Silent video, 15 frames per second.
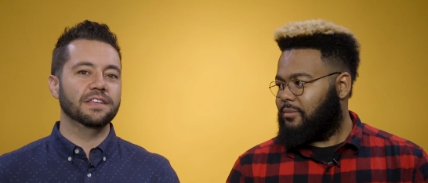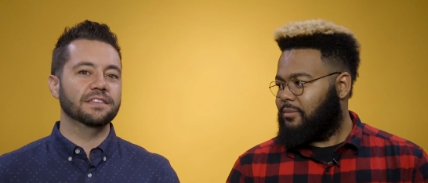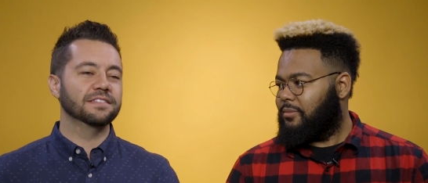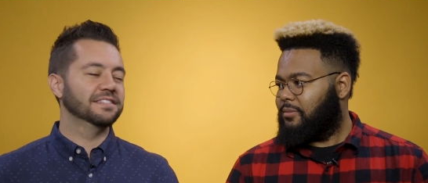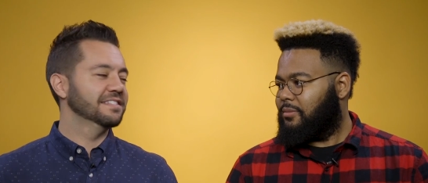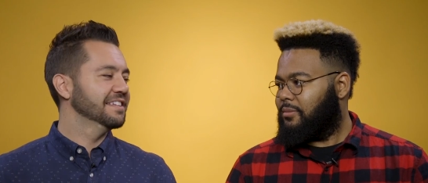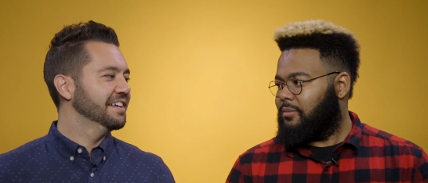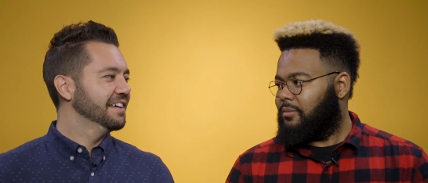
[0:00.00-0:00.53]

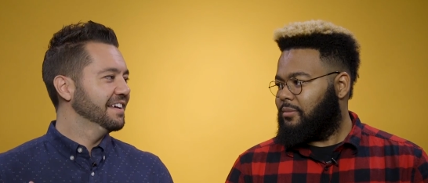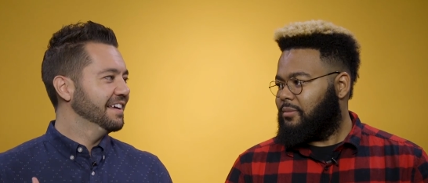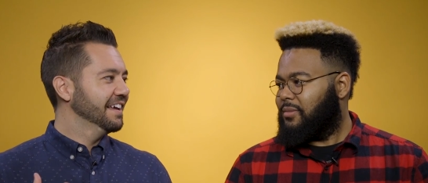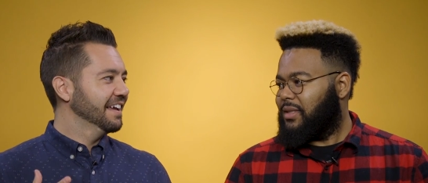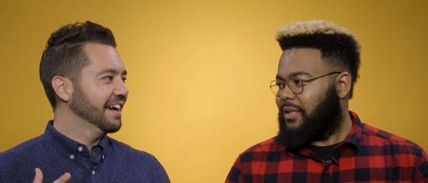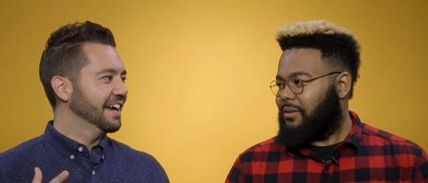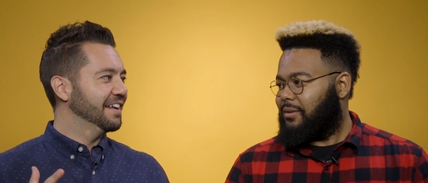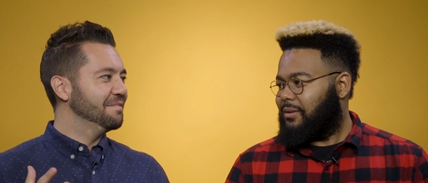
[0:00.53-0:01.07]
Speaker 1: these
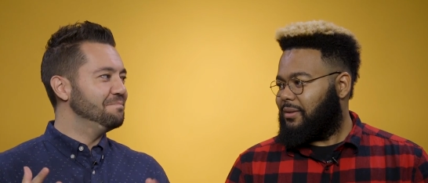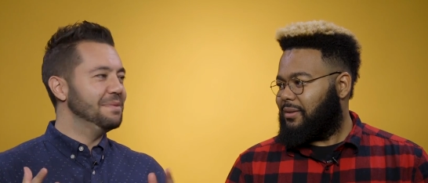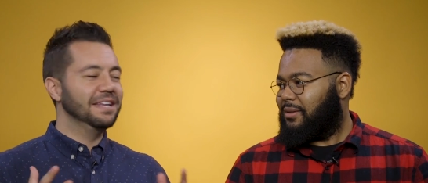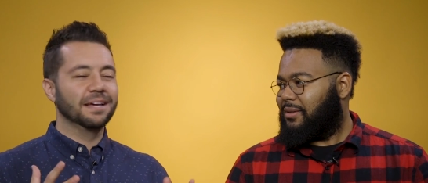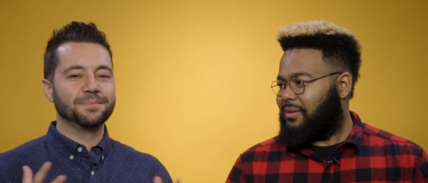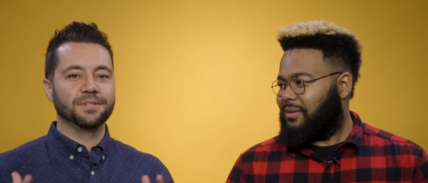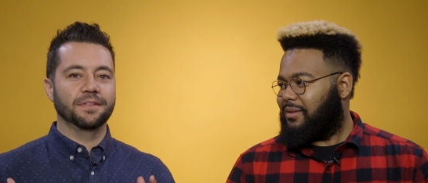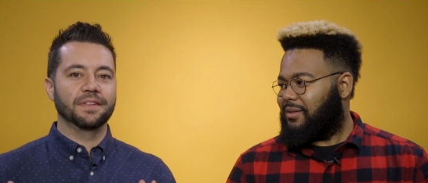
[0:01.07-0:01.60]
kind of
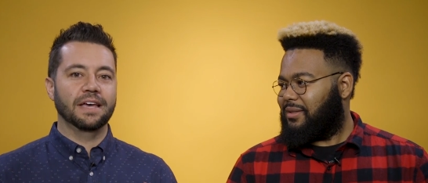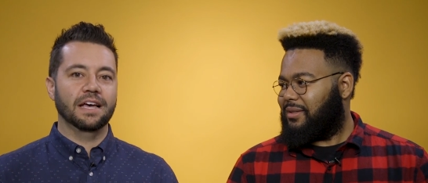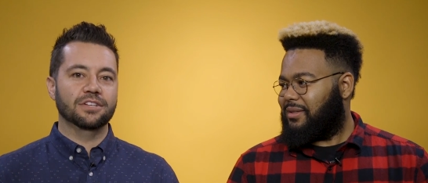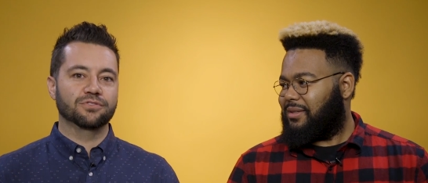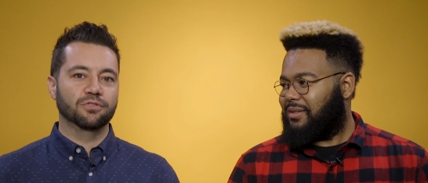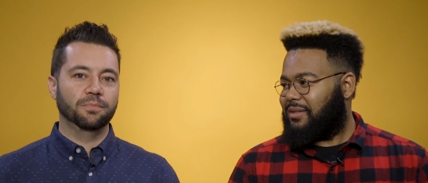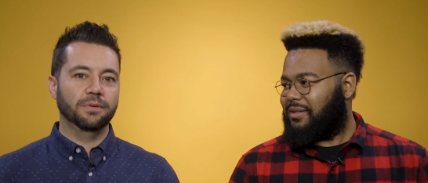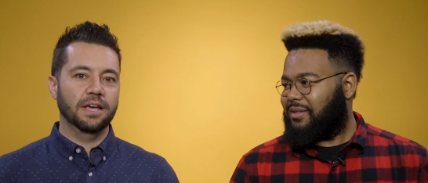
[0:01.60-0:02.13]
meetups on the
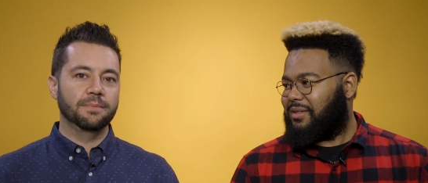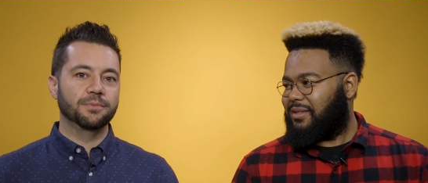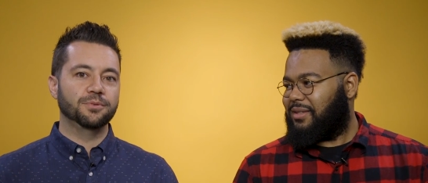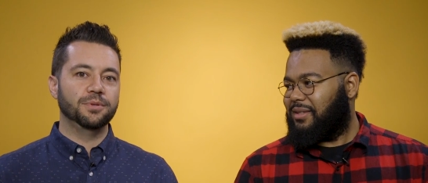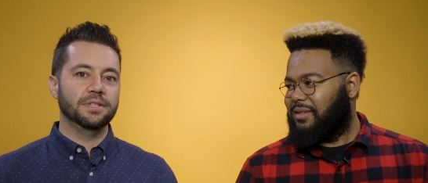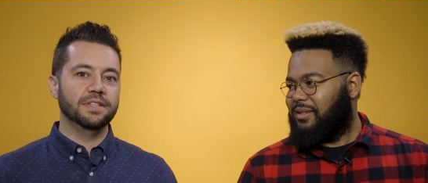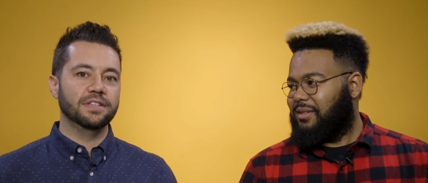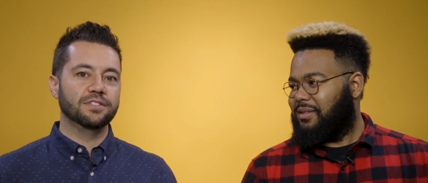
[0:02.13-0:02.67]
astral plane
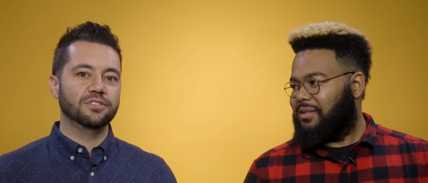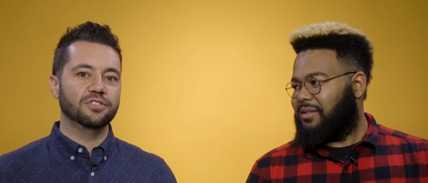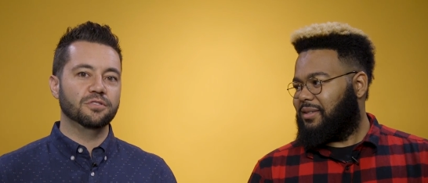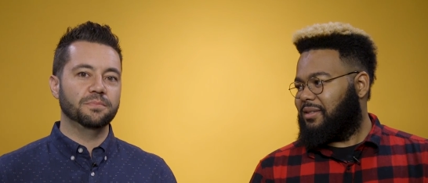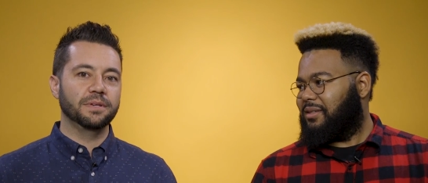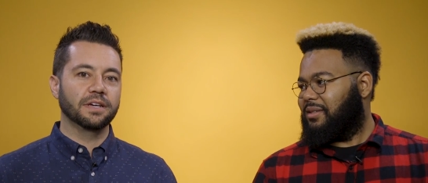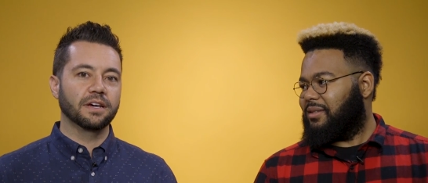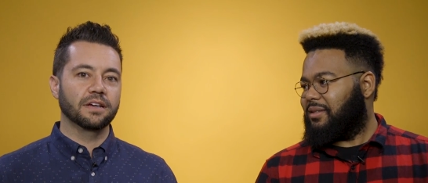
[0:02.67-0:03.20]
between these two
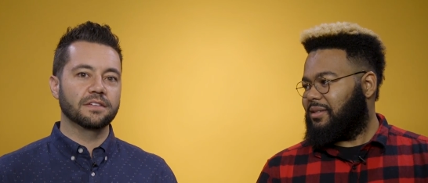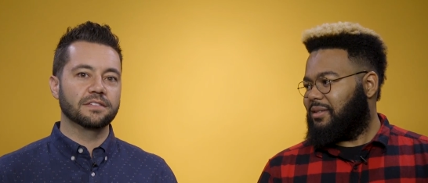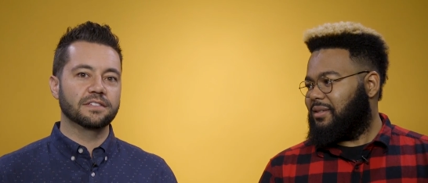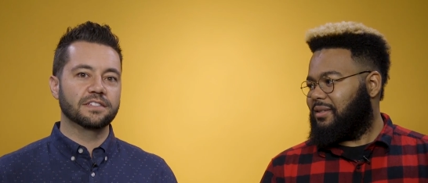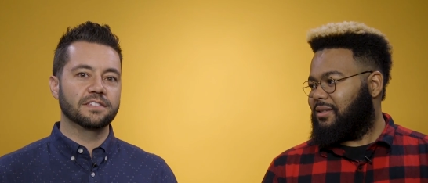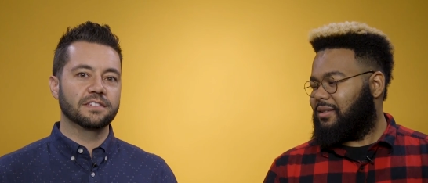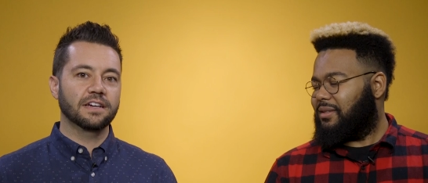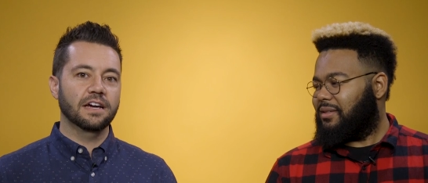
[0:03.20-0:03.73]
because
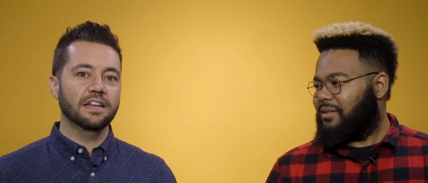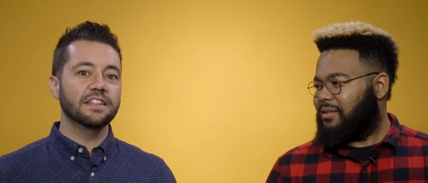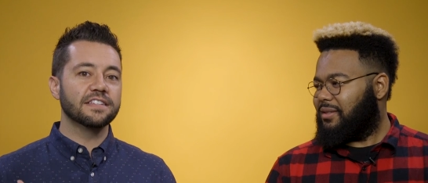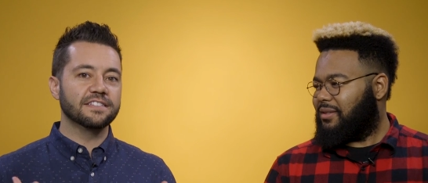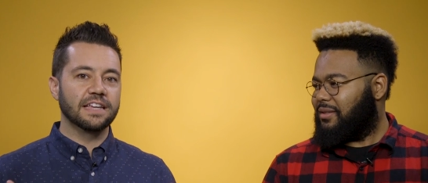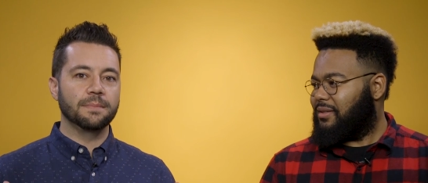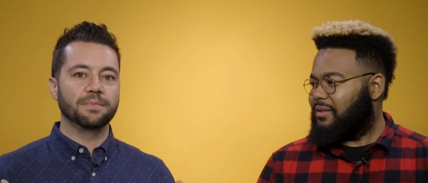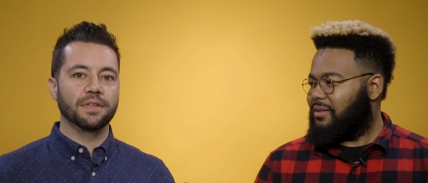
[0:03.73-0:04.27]
it's kind of the
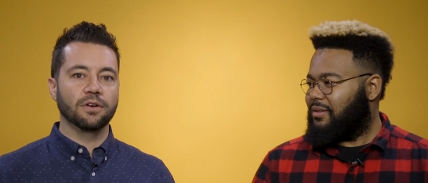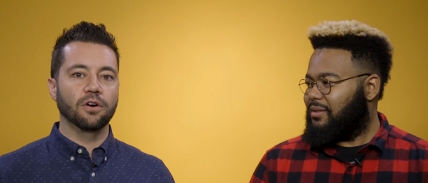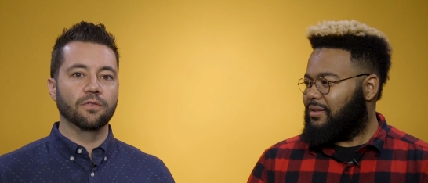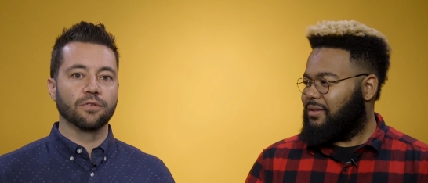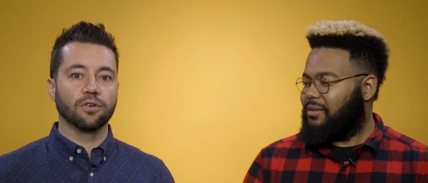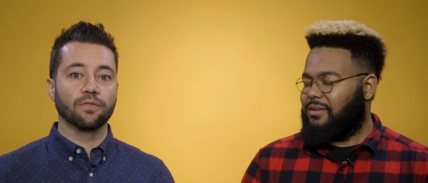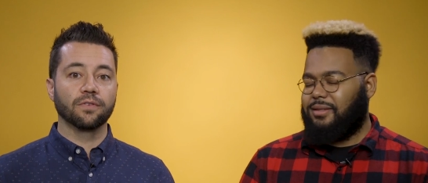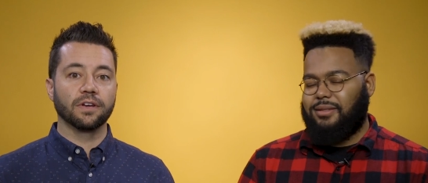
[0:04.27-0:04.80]
same thing
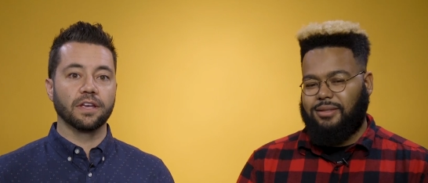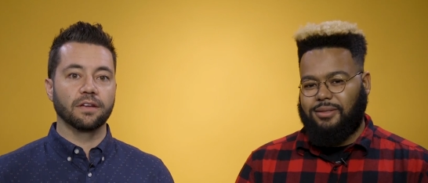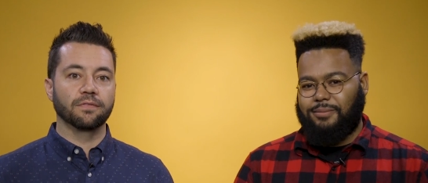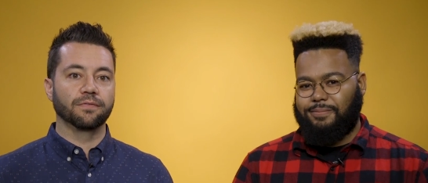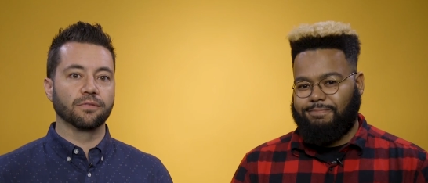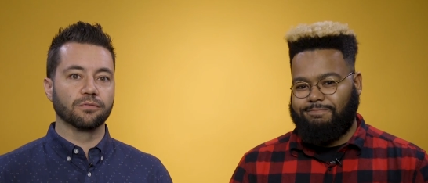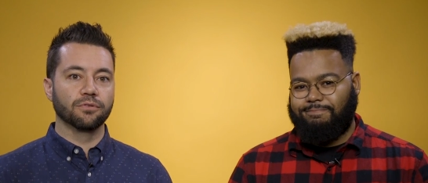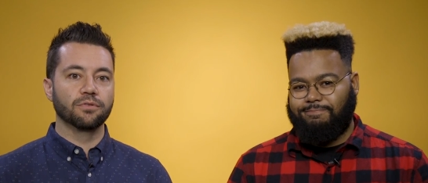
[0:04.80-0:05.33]
over and over again.
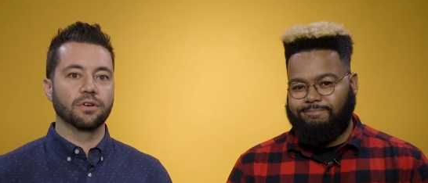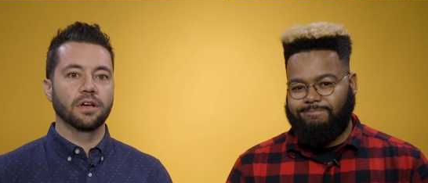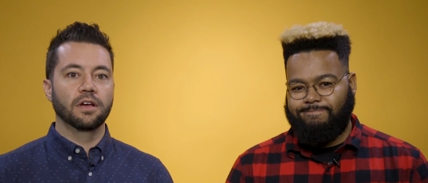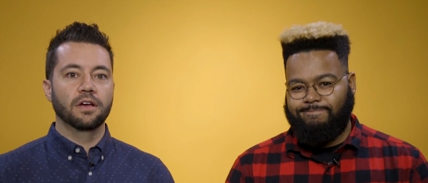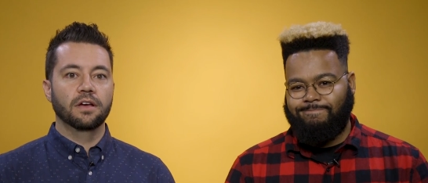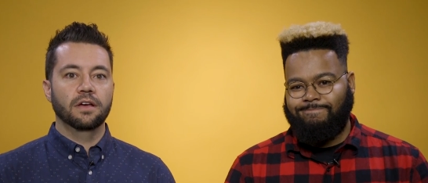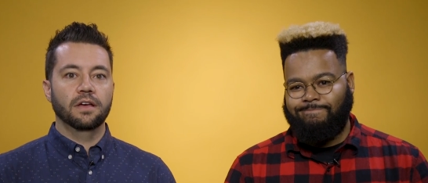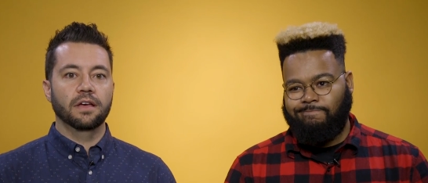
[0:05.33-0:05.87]
Farouk
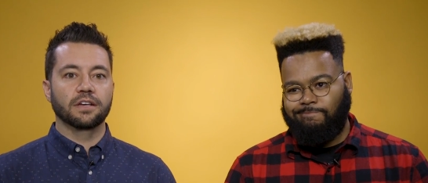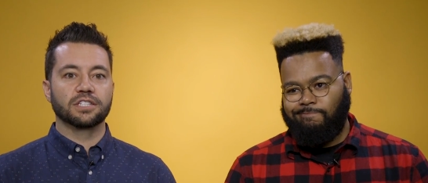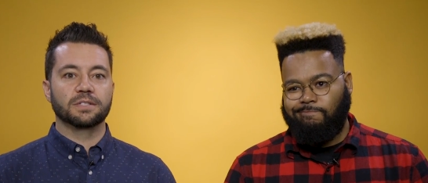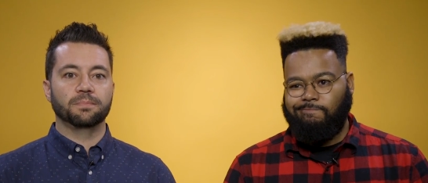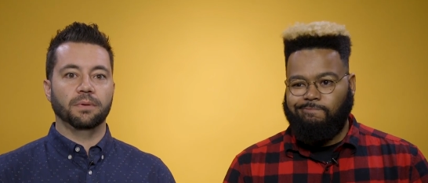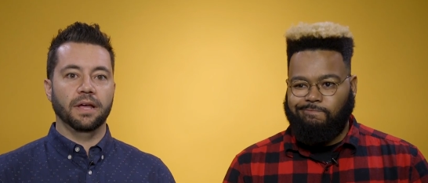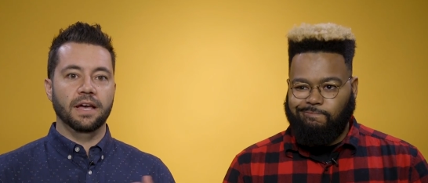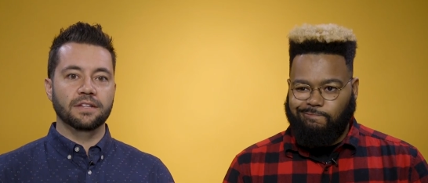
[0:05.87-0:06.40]

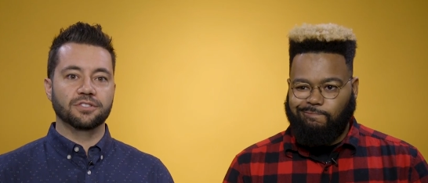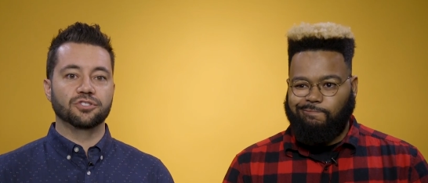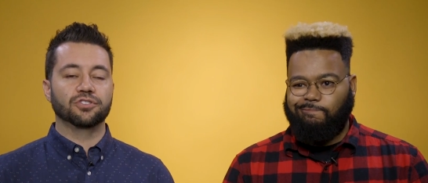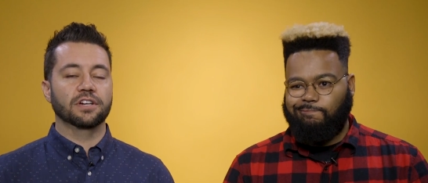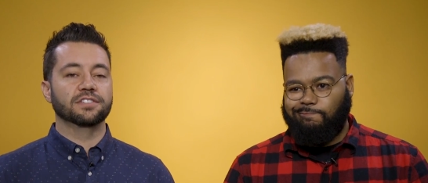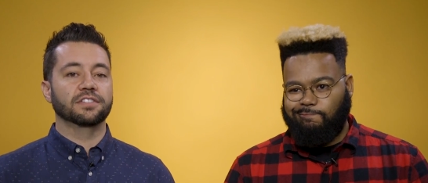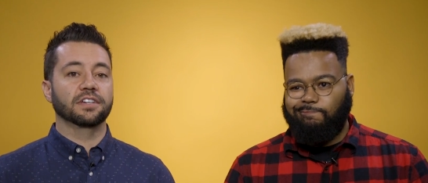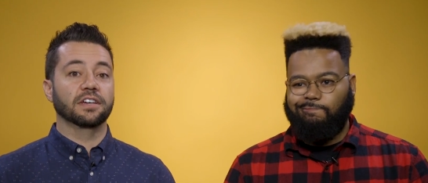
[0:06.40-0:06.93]
explains and
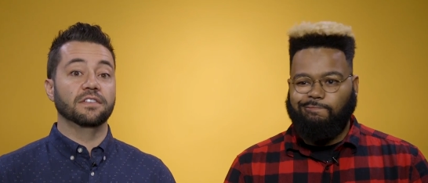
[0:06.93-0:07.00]
tries to